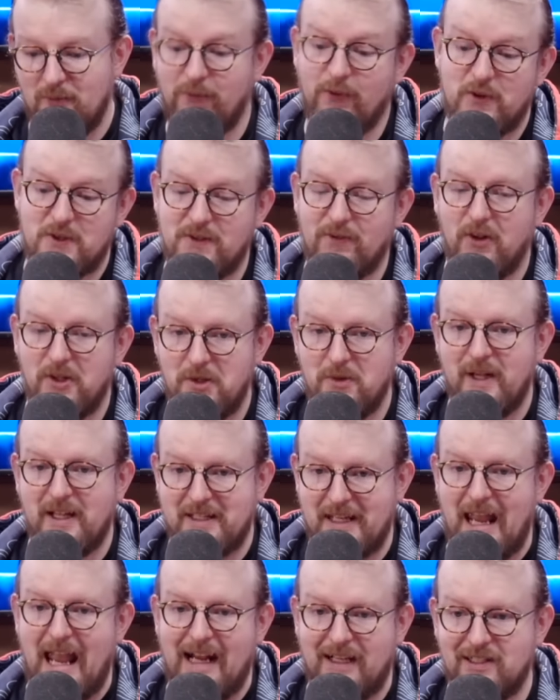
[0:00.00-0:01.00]
first of all, you
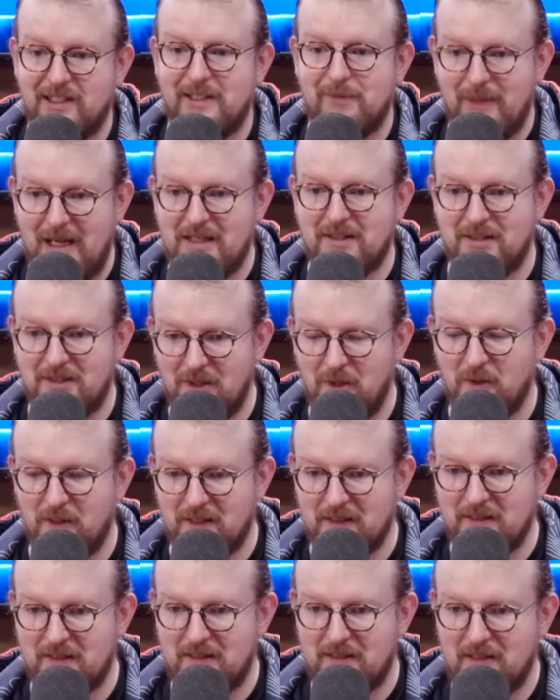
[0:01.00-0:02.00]
get to actually make the
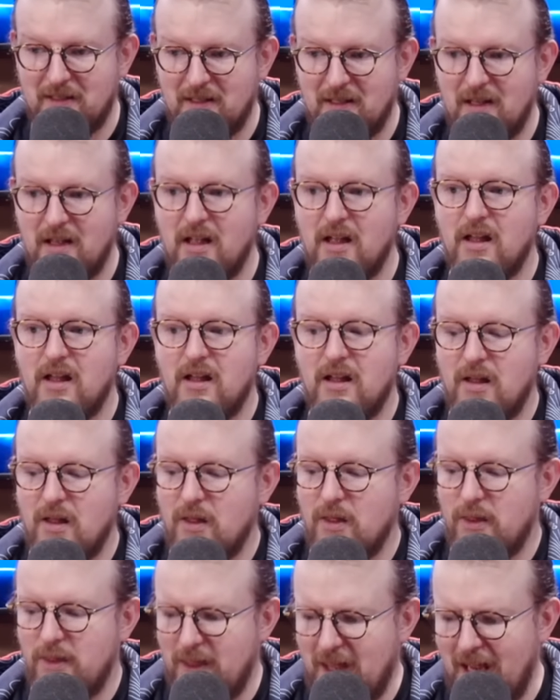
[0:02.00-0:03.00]
tokens.
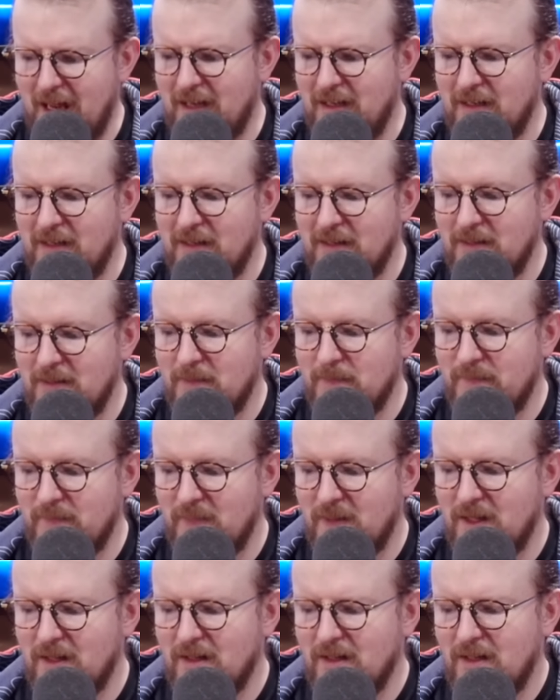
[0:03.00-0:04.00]
Then,
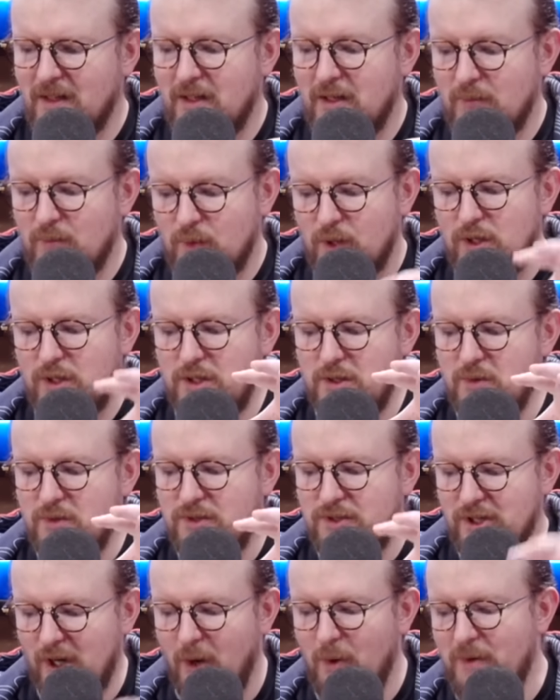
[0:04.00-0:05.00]
you
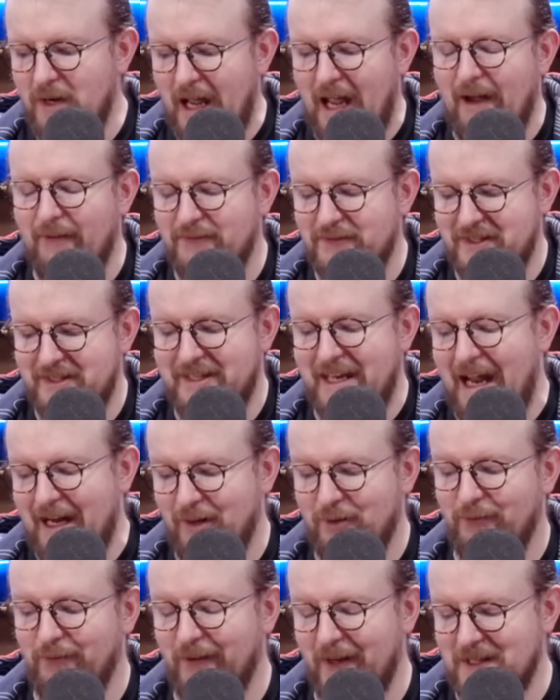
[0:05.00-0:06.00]
don't have to
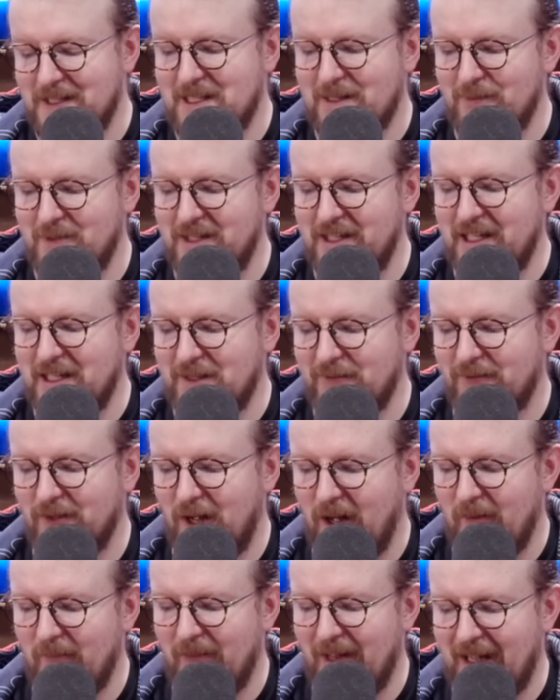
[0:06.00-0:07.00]
sacrifice them at the end of
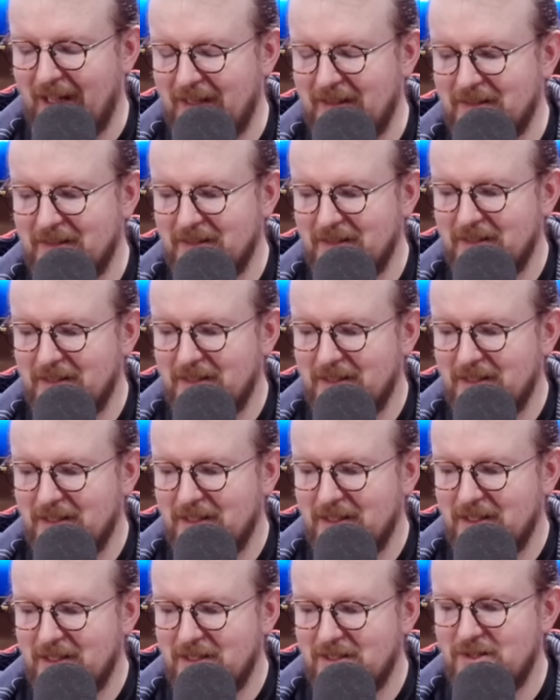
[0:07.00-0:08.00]
combat.
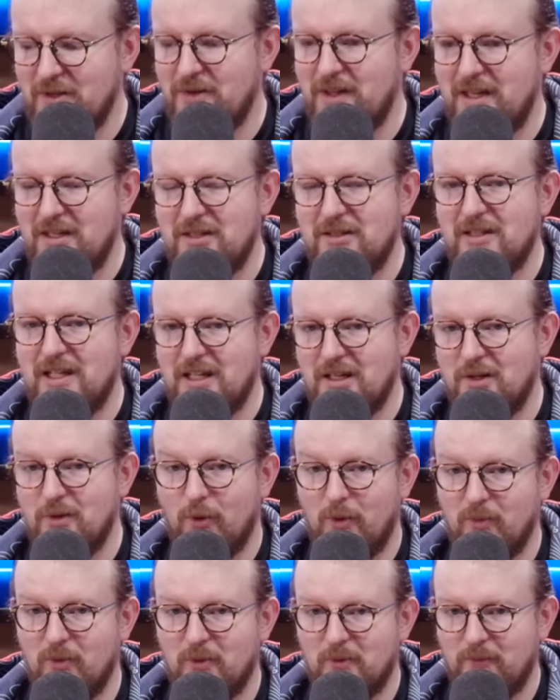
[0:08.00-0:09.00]
So then in a
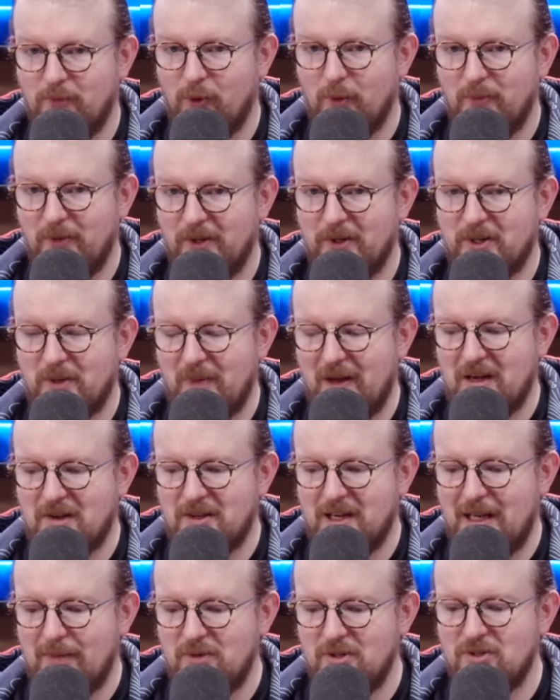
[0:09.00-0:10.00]
normal 4-player
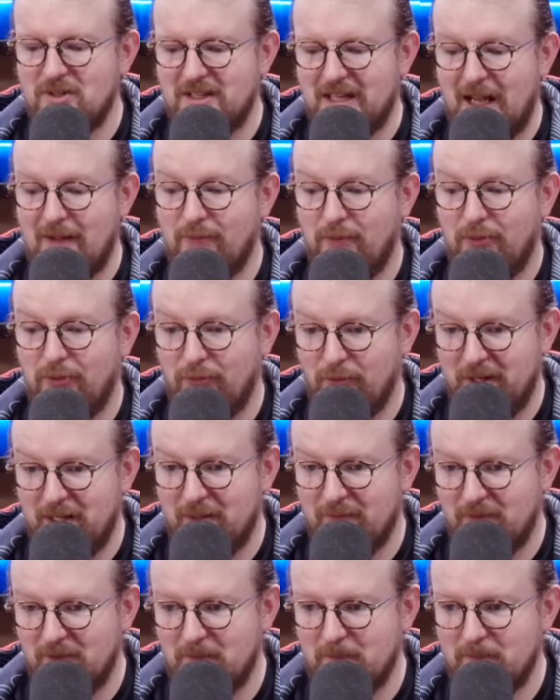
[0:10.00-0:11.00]
commander game, you just have 3
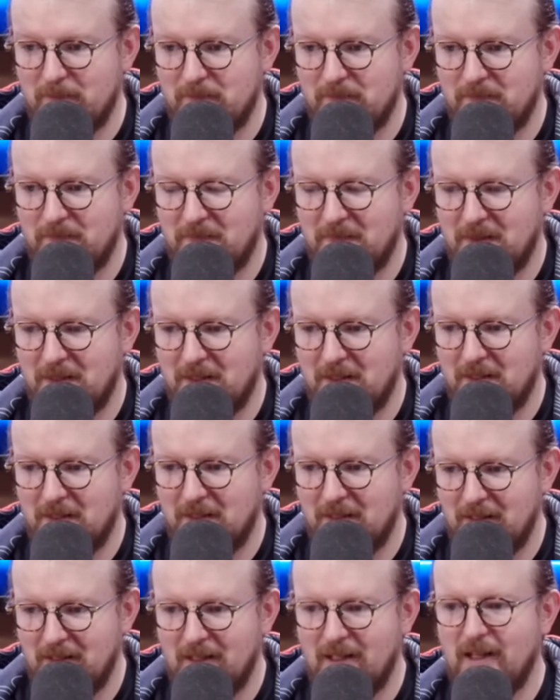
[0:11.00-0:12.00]
of them.
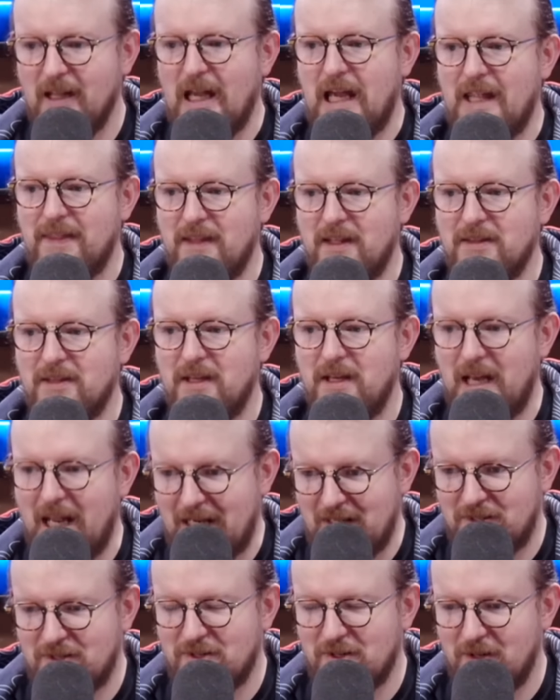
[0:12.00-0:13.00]
And then the
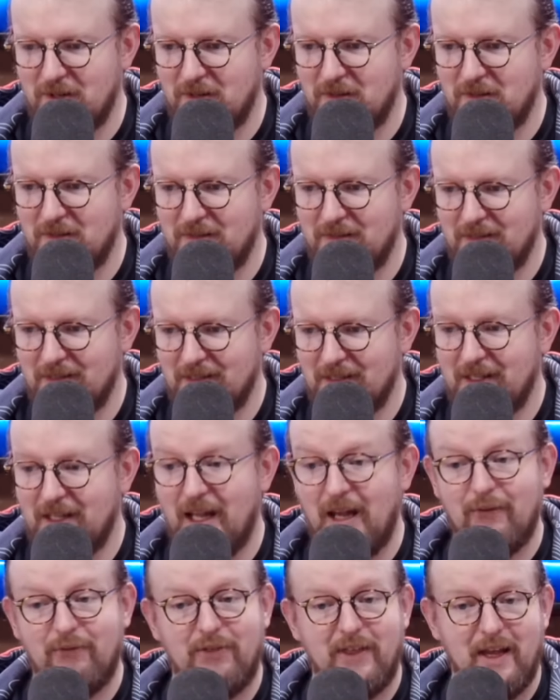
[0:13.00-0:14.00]
next turn,
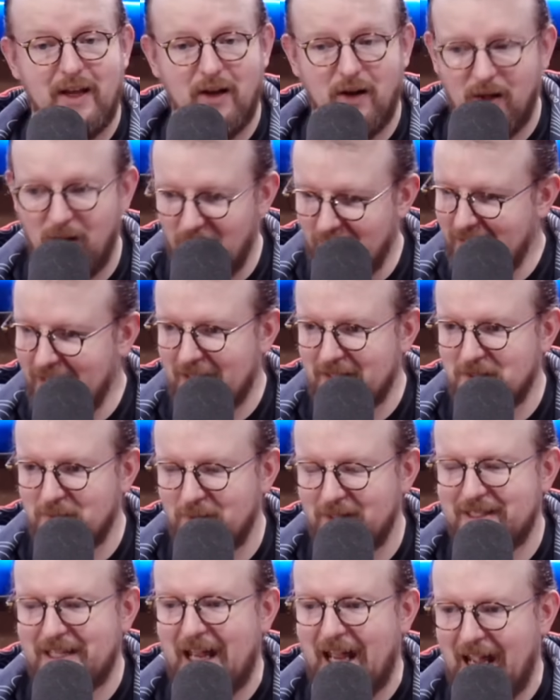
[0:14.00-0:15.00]
if they all get
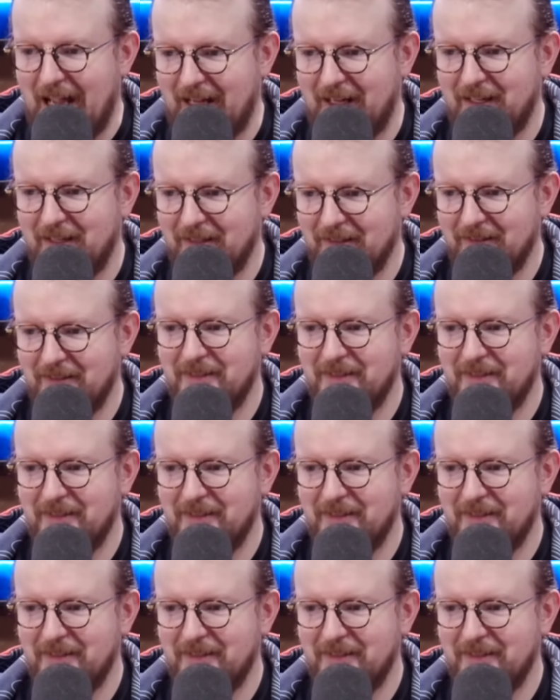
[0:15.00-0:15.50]
to attack,